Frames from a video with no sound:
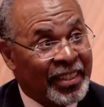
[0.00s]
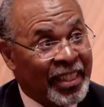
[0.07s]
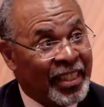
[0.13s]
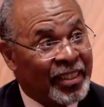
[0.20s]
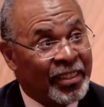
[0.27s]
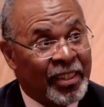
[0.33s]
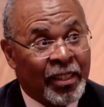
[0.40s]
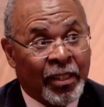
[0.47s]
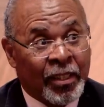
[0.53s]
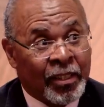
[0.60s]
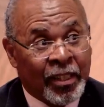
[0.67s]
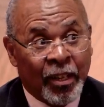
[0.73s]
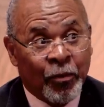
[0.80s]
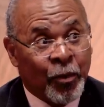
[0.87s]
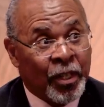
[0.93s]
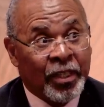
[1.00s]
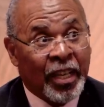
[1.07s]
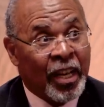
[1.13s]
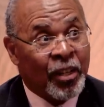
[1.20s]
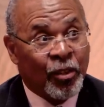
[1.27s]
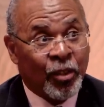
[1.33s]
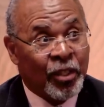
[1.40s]
says, that we're
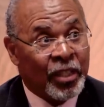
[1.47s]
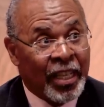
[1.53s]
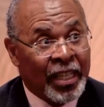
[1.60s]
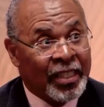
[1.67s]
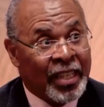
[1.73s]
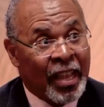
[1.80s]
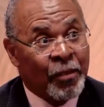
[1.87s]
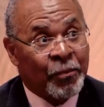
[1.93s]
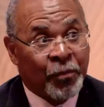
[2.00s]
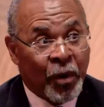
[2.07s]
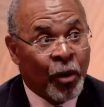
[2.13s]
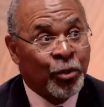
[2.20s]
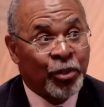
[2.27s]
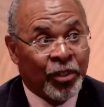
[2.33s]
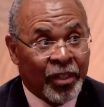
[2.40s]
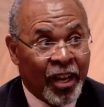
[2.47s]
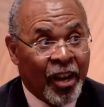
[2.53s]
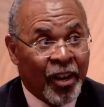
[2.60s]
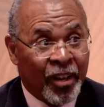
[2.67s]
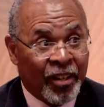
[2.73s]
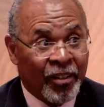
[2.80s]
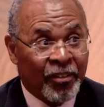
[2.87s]
not going to let that false
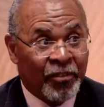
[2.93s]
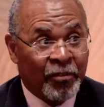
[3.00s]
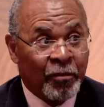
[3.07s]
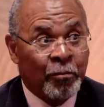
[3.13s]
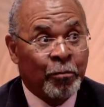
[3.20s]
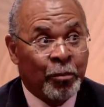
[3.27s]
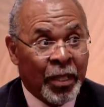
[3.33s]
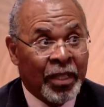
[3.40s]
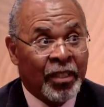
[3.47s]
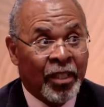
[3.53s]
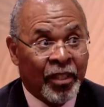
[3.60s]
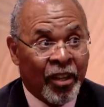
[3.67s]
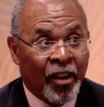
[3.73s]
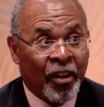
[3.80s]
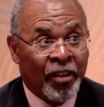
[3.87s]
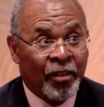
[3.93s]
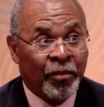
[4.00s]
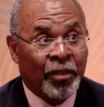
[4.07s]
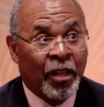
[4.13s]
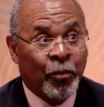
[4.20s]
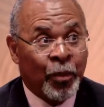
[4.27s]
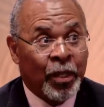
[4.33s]
narrative beat the
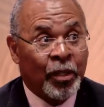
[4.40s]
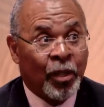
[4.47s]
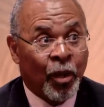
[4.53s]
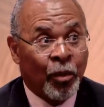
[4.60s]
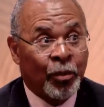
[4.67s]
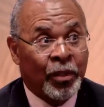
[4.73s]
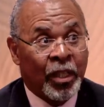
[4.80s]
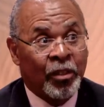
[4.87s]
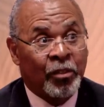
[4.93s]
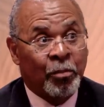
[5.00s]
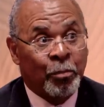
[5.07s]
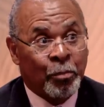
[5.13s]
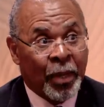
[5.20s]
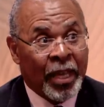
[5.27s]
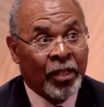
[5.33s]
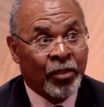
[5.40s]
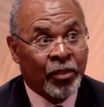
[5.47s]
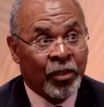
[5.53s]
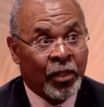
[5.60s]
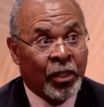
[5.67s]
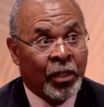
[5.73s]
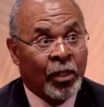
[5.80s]
narrative that we know that is based
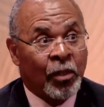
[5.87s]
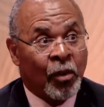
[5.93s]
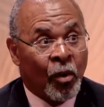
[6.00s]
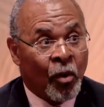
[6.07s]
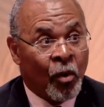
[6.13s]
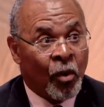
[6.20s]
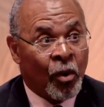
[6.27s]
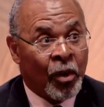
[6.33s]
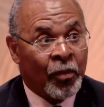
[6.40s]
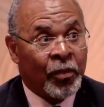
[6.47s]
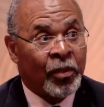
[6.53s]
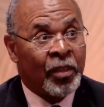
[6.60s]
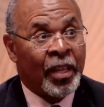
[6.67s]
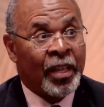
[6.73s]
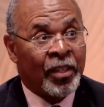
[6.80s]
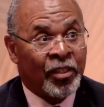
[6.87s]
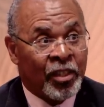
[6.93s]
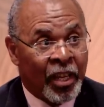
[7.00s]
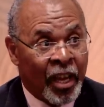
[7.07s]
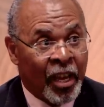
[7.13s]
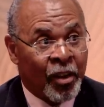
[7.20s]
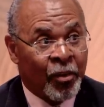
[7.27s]
on the
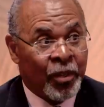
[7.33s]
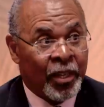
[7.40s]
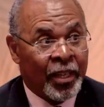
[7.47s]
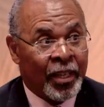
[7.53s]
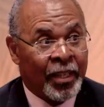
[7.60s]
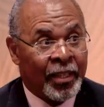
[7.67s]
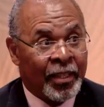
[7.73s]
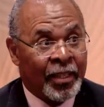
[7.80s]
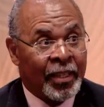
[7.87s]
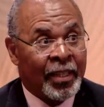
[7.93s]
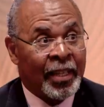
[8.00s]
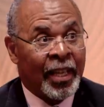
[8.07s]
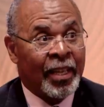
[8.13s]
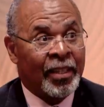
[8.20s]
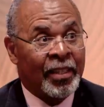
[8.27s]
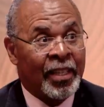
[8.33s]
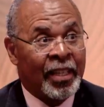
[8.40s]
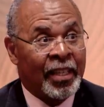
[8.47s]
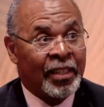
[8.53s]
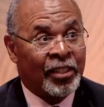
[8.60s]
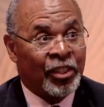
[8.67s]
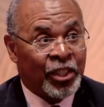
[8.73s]
integrity and
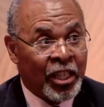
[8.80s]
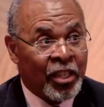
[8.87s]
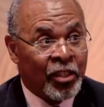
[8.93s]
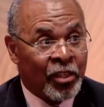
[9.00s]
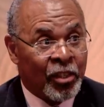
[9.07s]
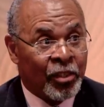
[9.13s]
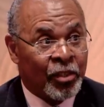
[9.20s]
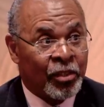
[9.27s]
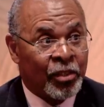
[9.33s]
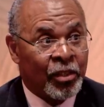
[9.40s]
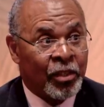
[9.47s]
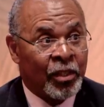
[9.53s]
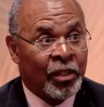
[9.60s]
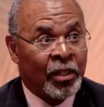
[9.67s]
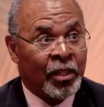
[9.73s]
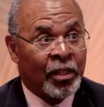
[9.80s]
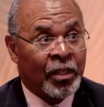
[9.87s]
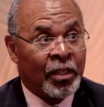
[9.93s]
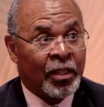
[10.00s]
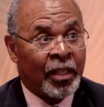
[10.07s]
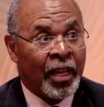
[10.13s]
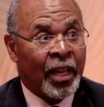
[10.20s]
the genius
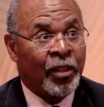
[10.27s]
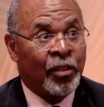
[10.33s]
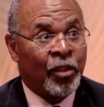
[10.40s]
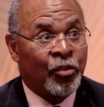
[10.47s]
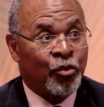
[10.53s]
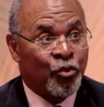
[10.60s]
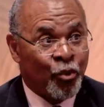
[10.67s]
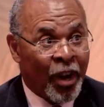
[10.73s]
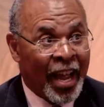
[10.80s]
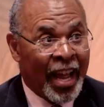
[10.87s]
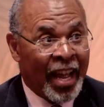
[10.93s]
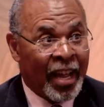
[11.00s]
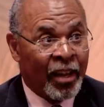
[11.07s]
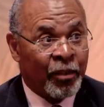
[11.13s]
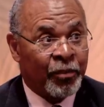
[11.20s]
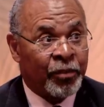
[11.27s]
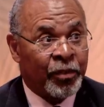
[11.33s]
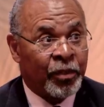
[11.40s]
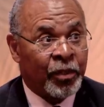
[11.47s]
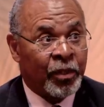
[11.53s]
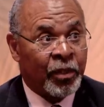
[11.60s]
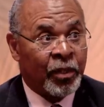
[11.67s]
and the drive
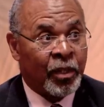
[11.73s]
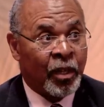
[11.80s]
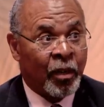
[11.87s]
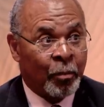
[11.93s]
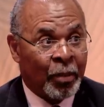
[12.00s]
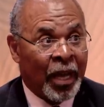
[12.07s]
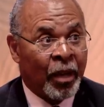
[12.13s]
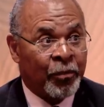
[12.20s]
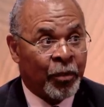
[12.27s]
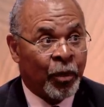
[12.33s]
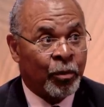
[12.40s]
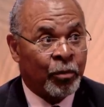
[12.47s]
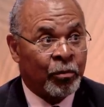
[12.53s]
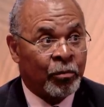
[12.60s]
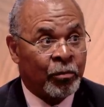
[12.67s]
of black folk.